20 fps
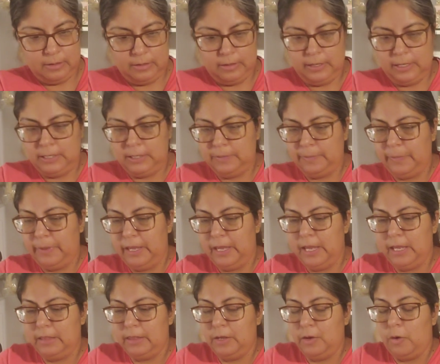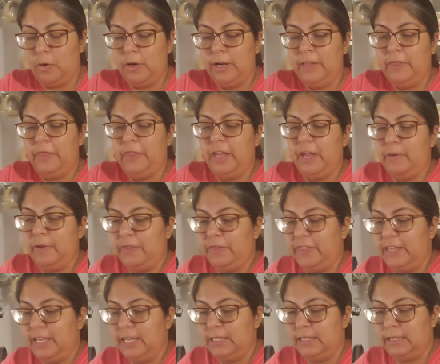this big. The only thing with
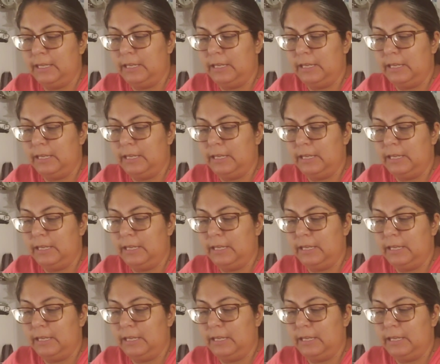this